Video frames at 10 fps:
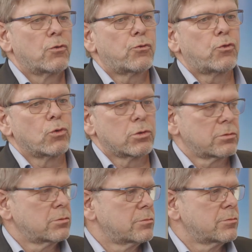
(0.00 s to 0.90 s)

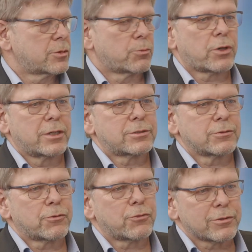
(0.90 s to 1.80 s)
full the price
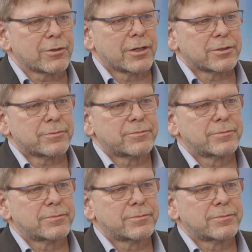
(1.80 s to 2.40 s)
of the fertilizer.